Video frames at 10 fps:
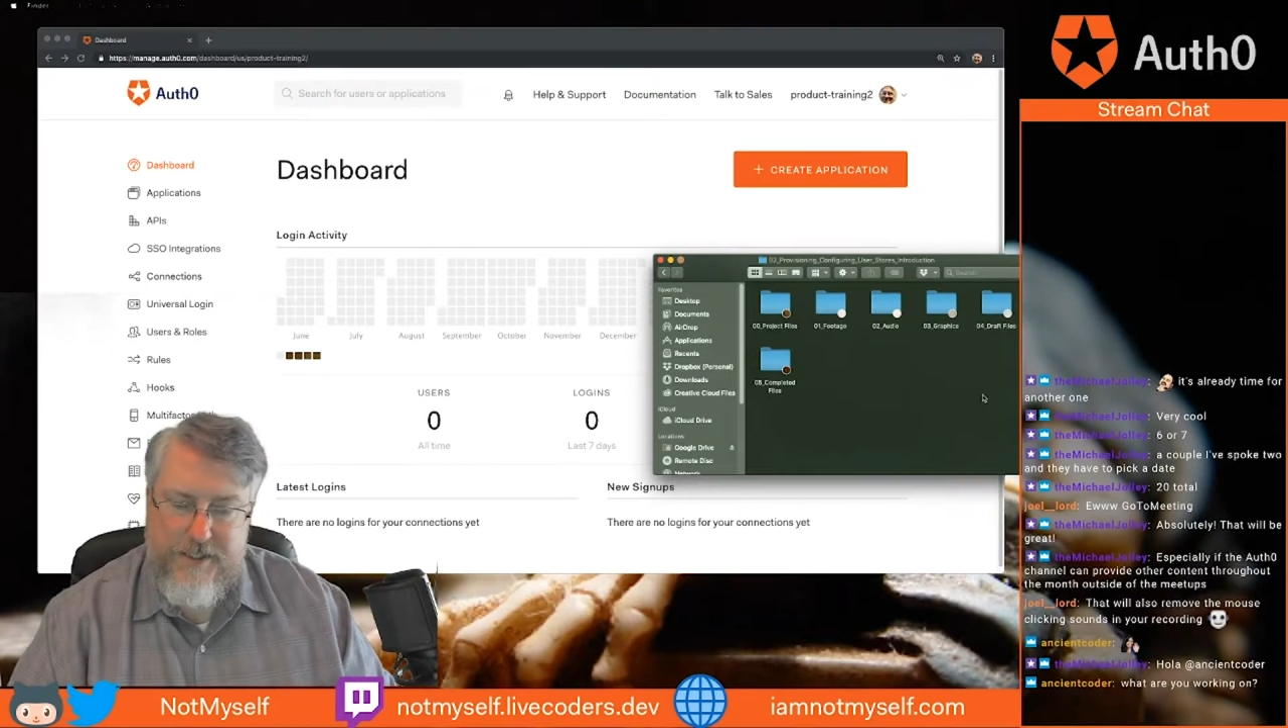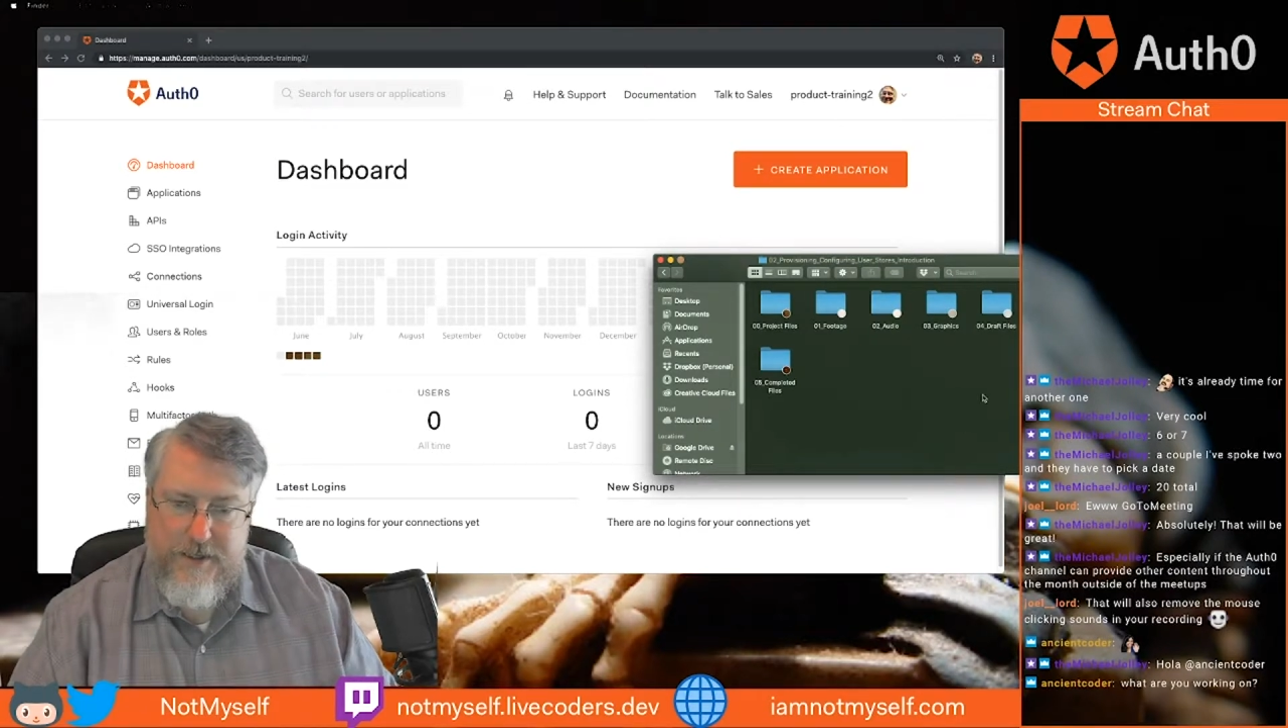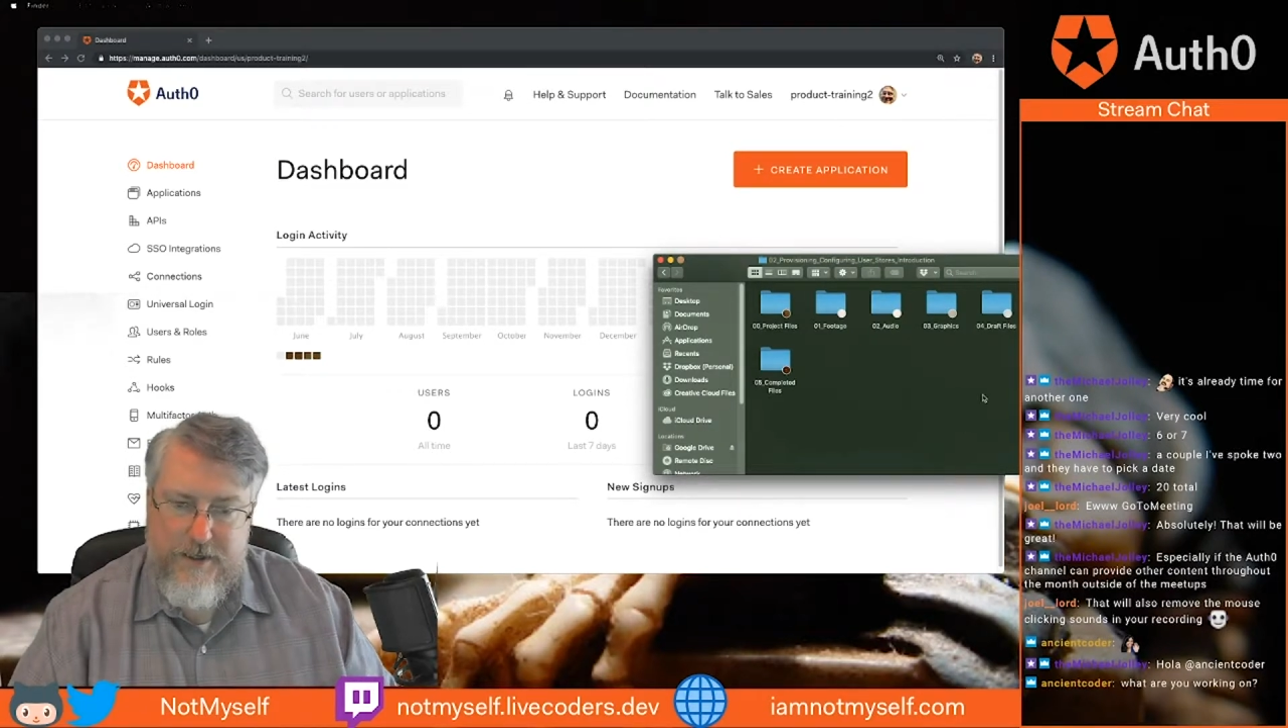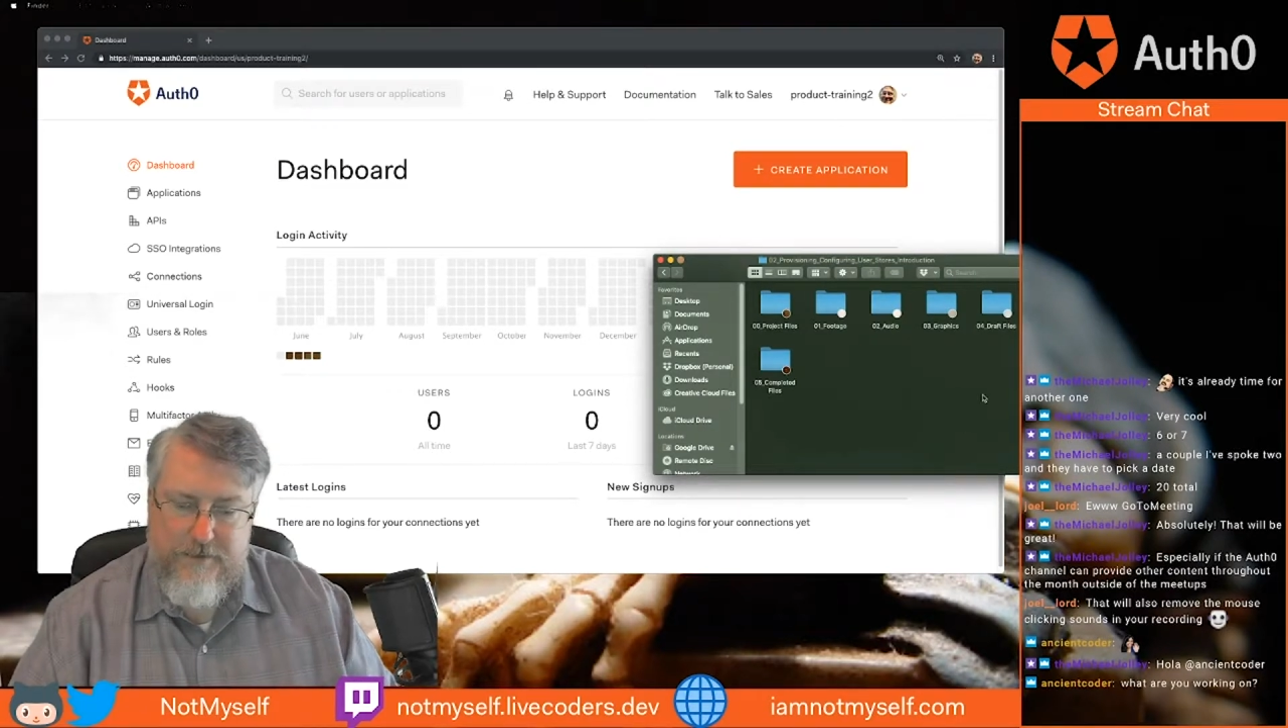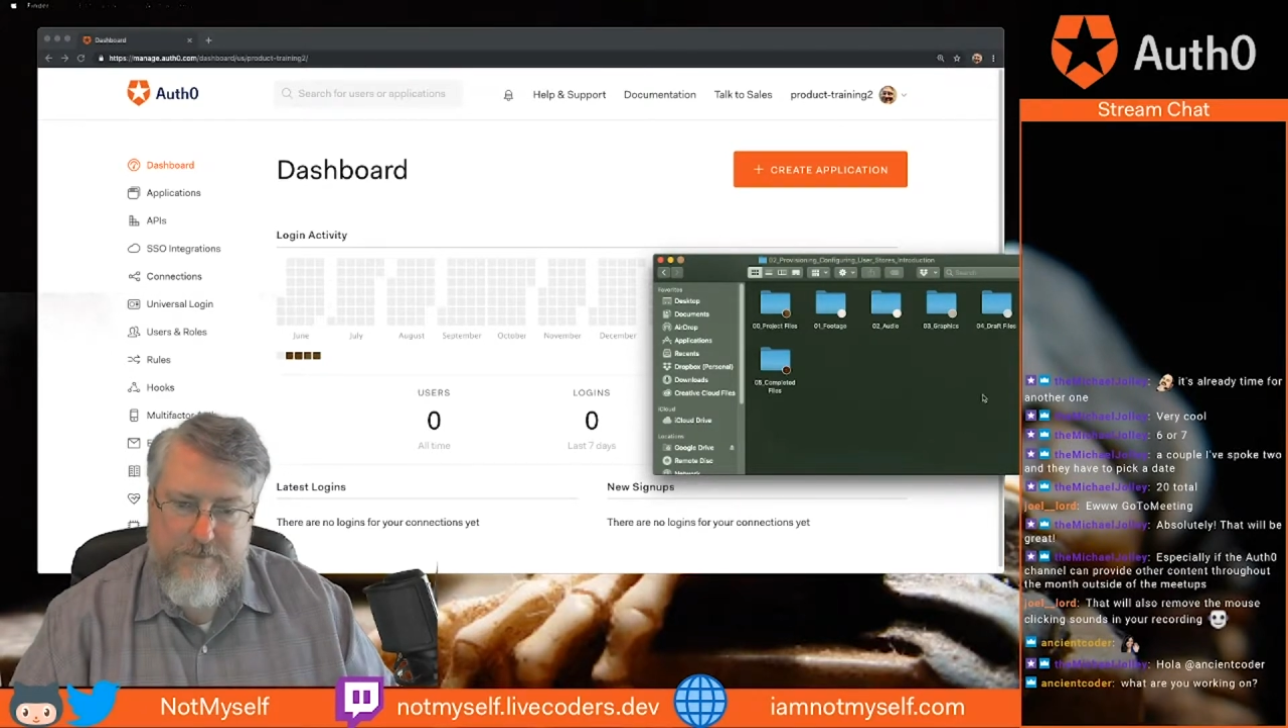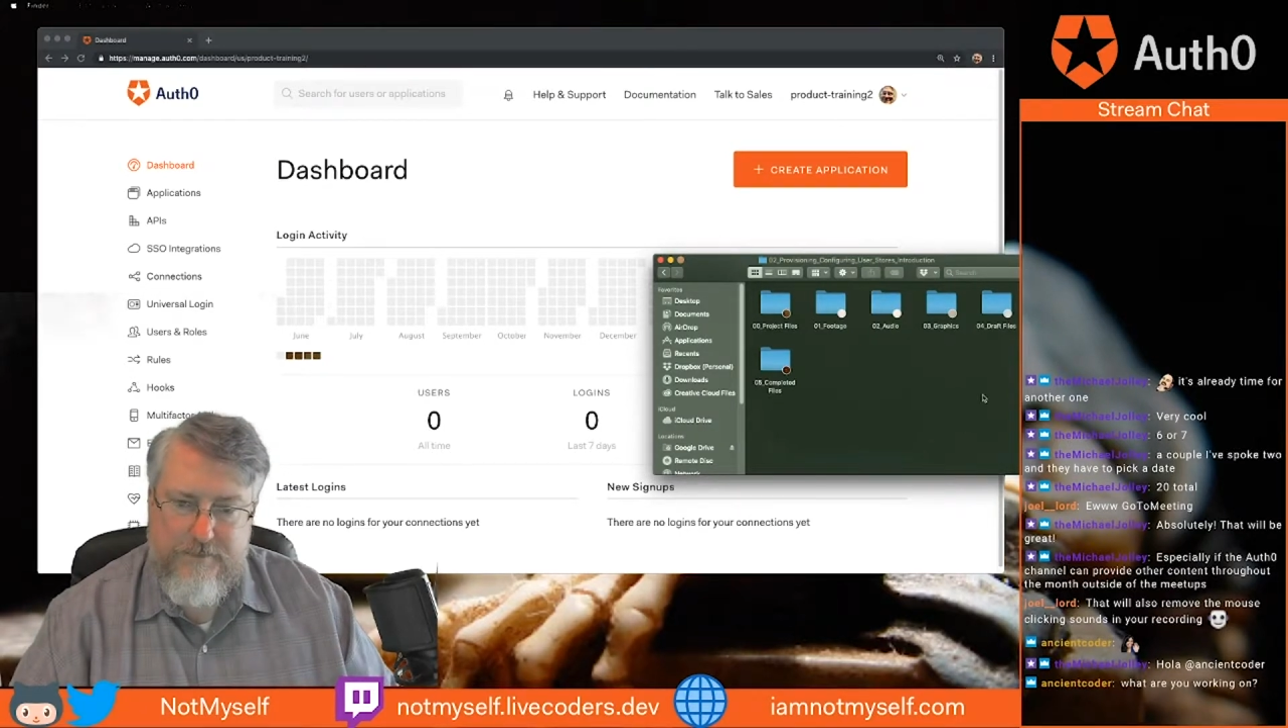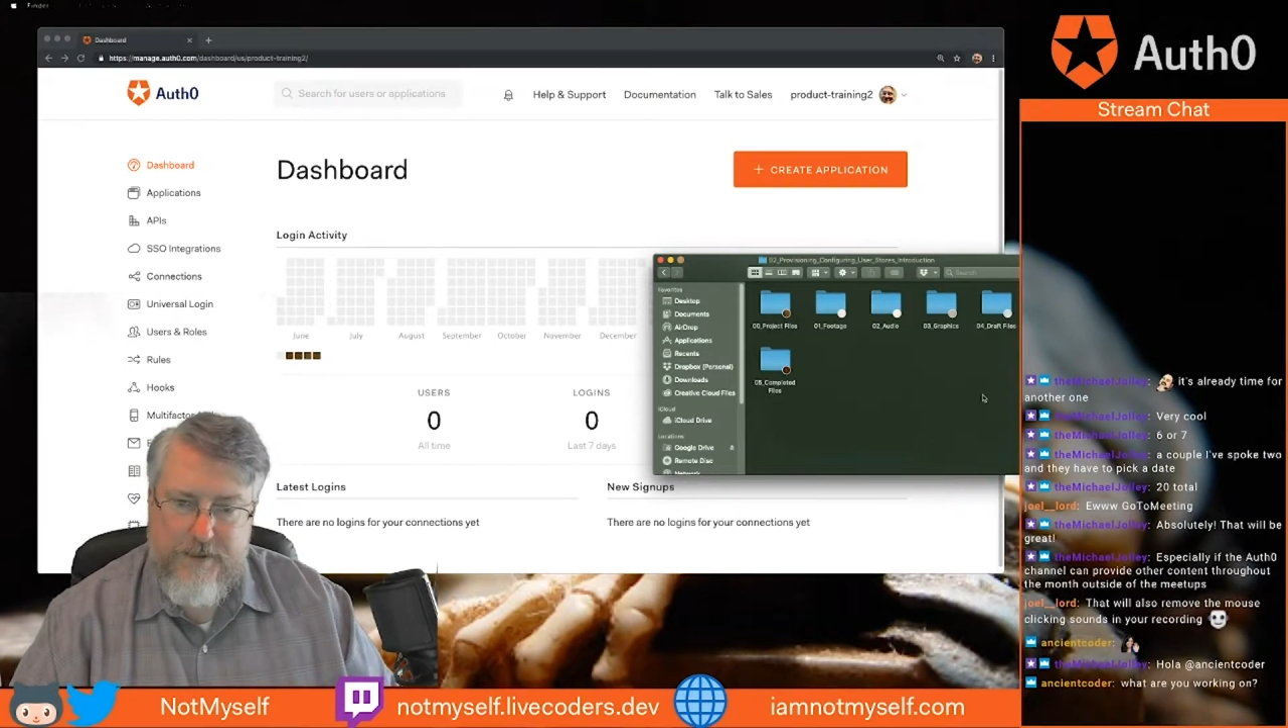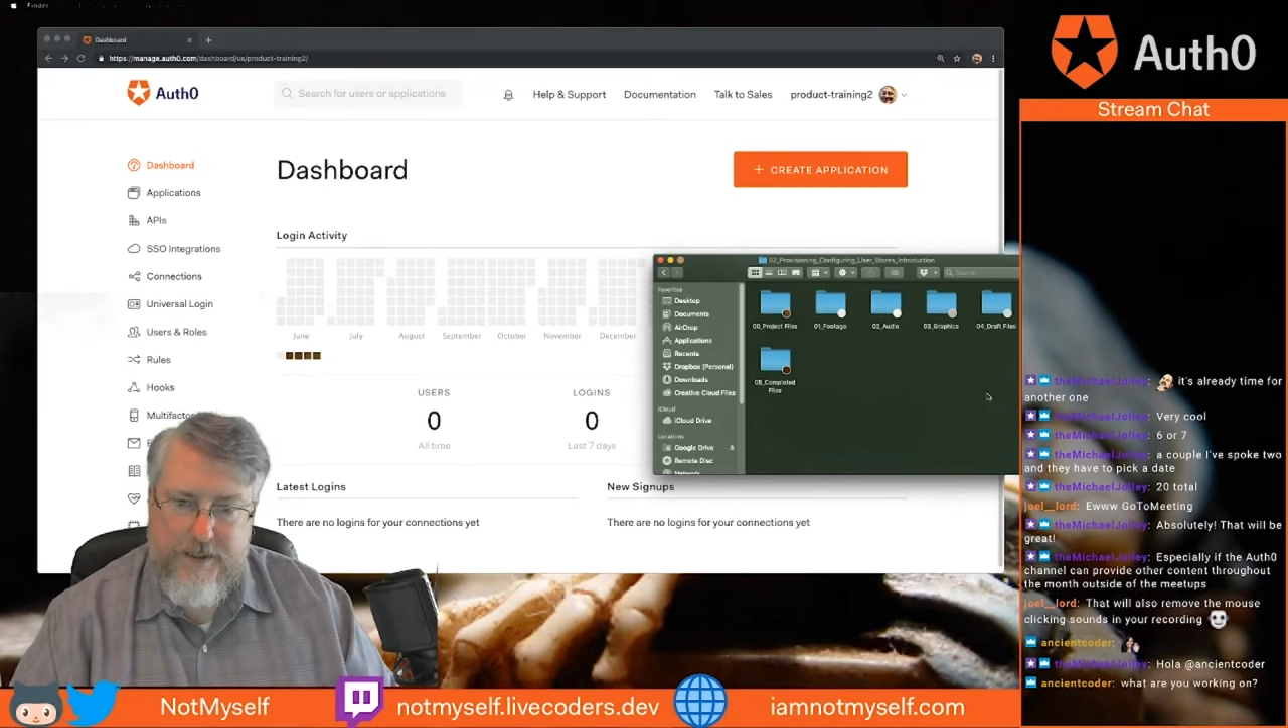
of